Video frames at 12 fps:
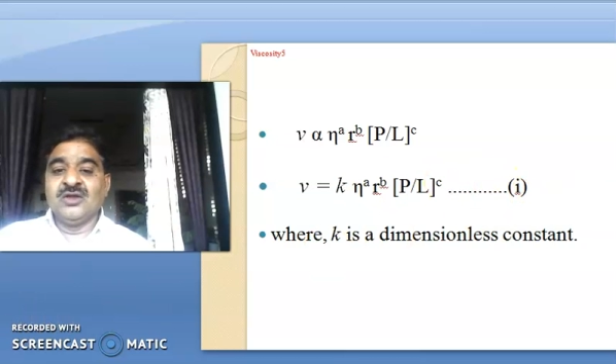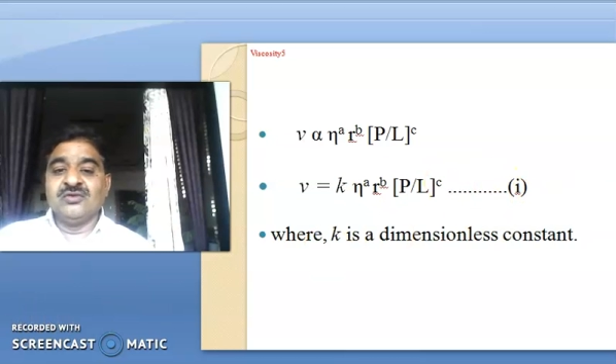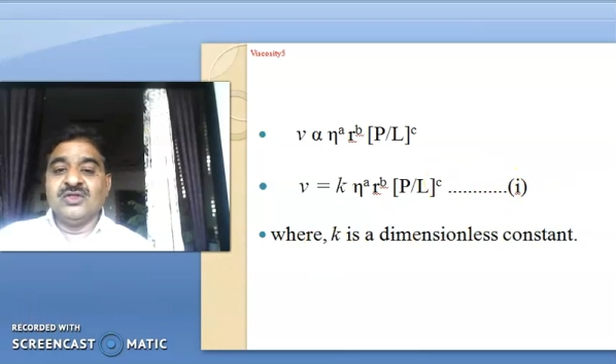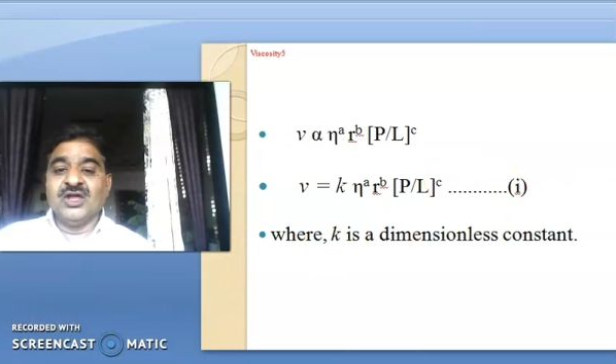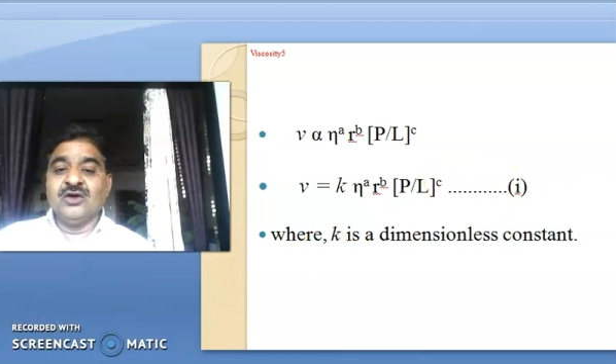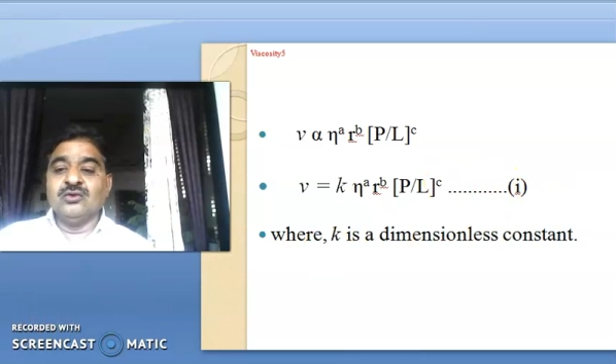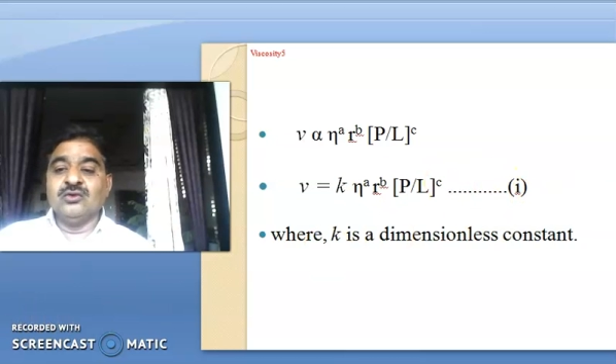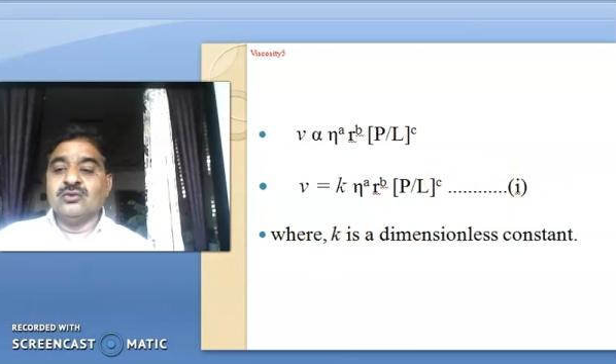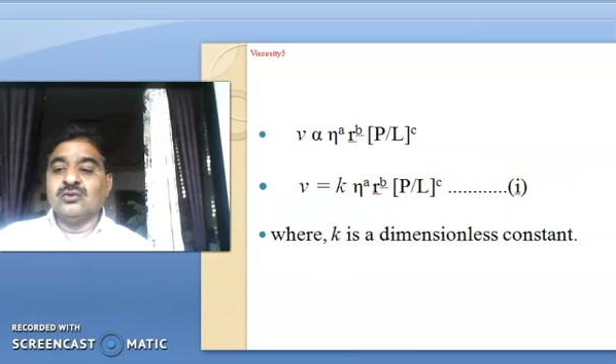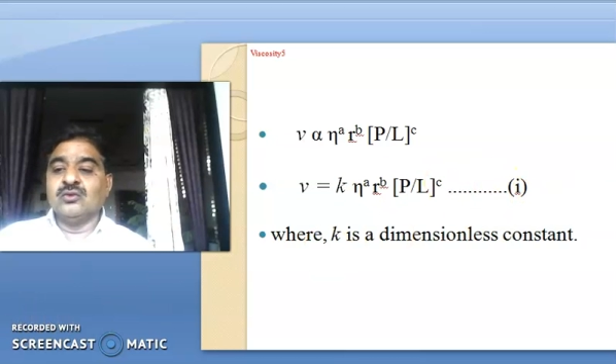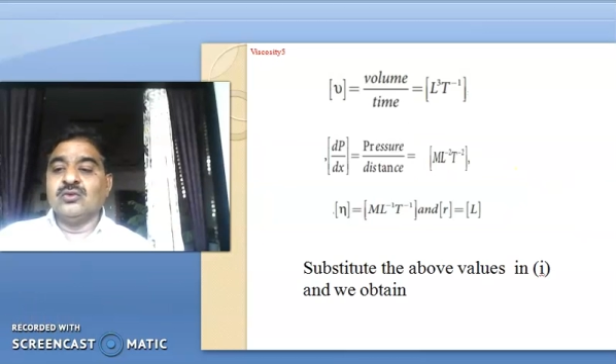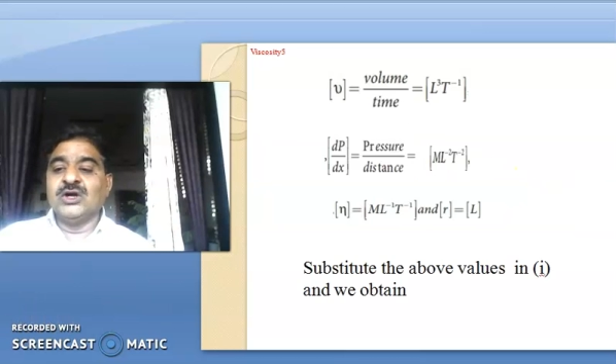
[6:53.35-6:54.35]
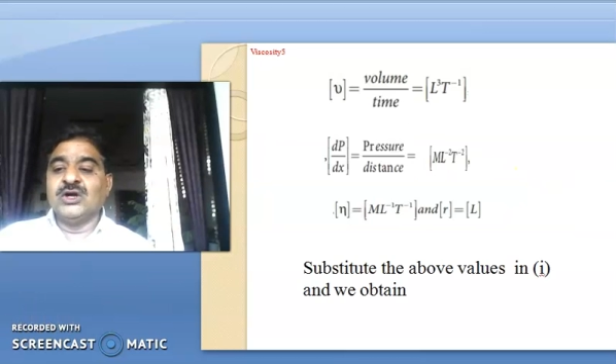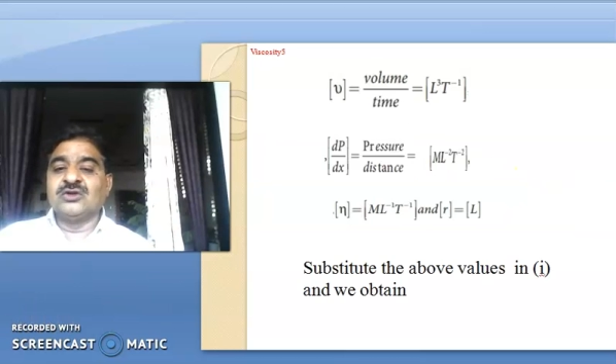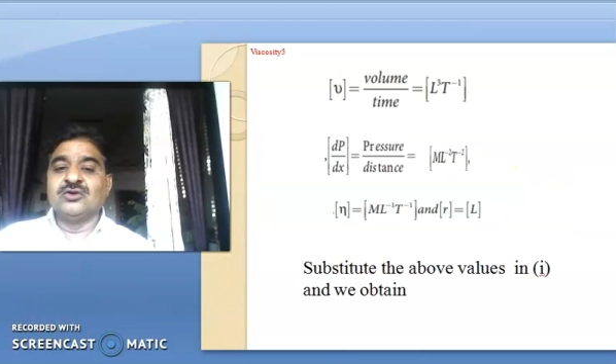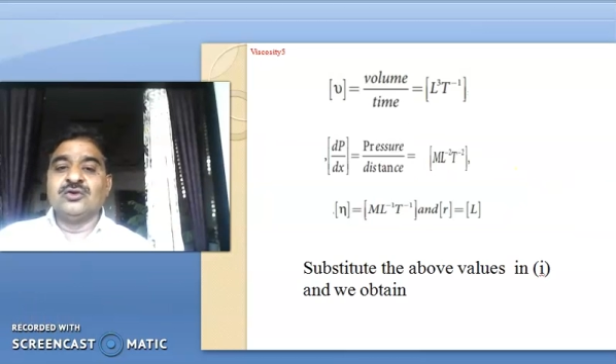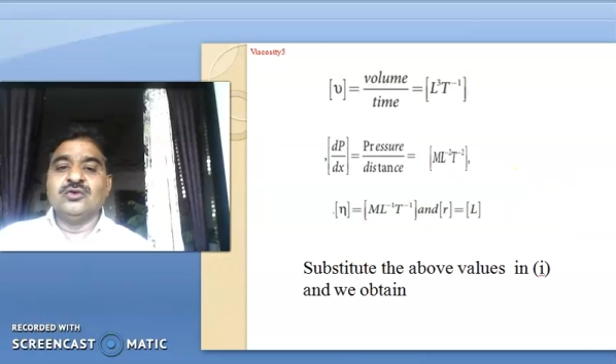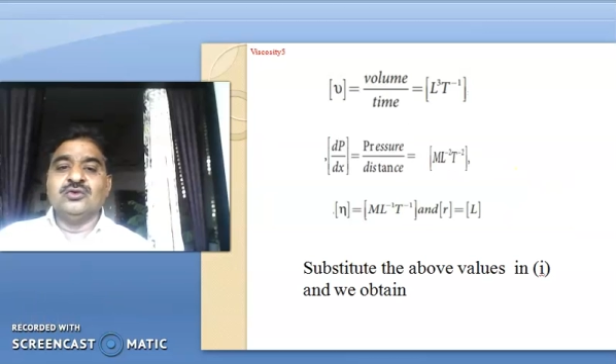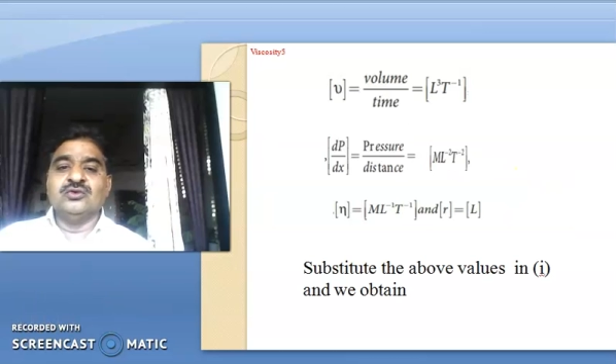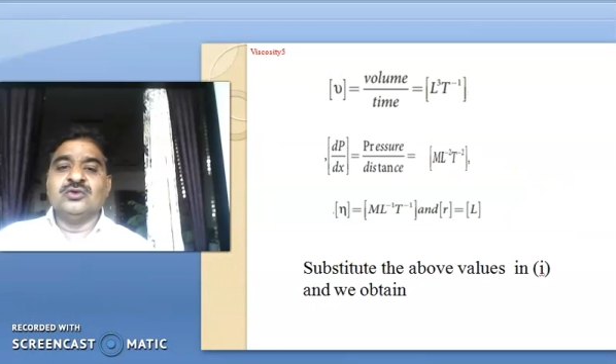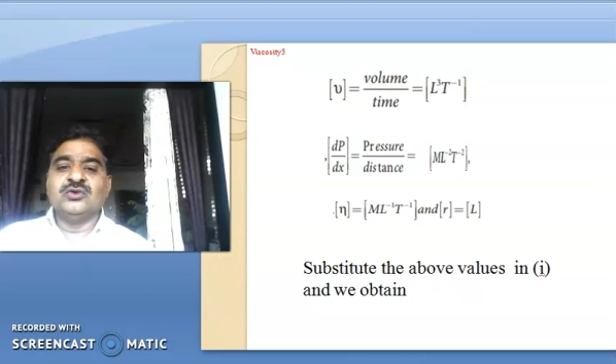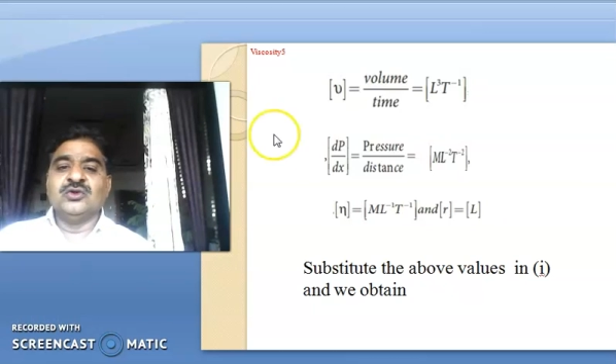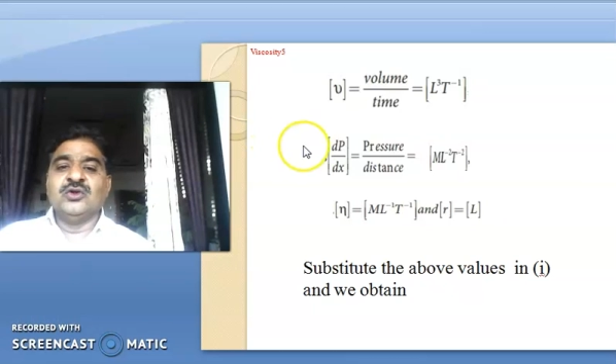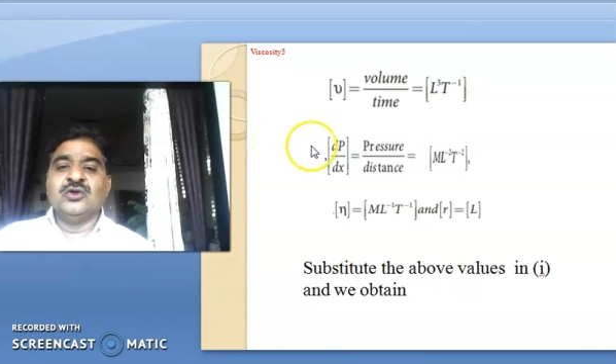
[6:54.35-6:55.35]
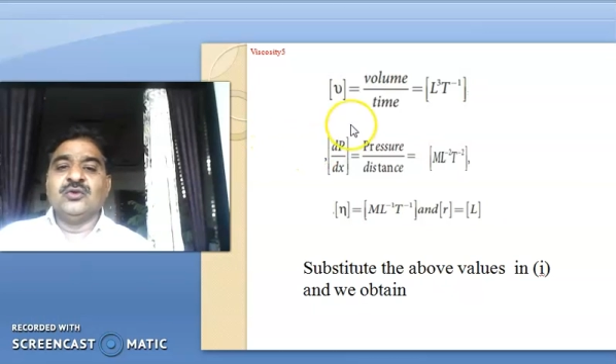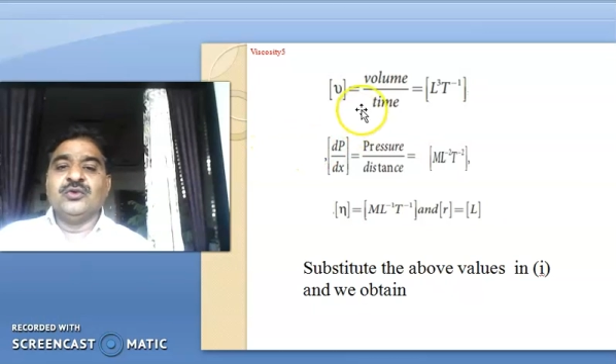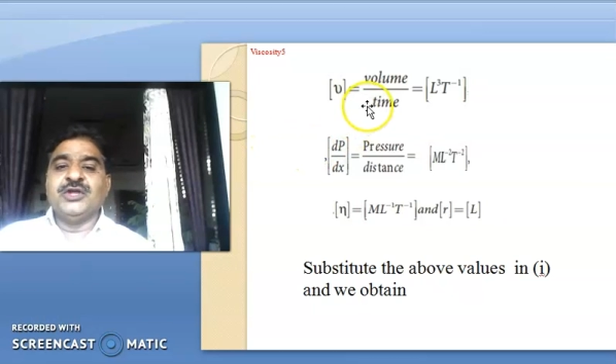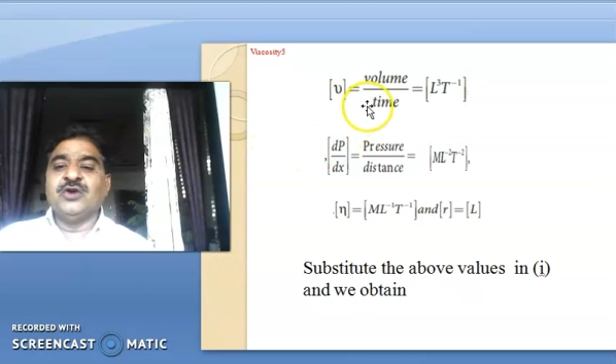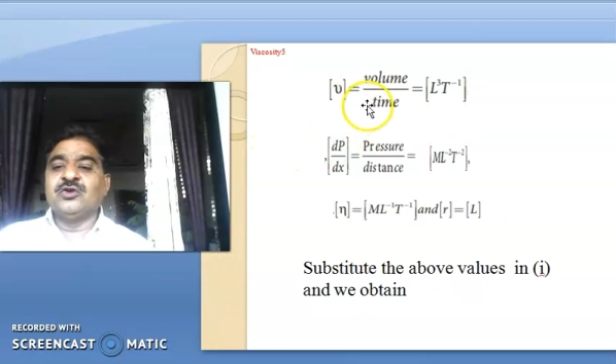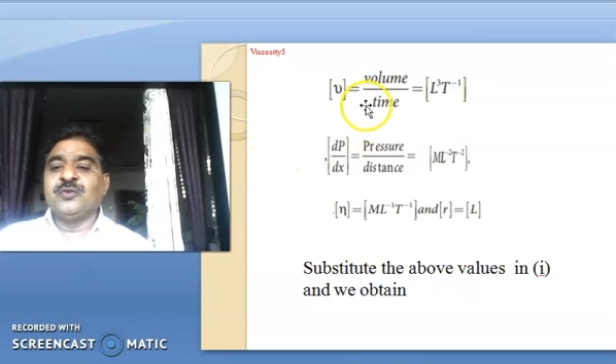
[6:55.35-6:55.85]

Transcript: Now what to do? We have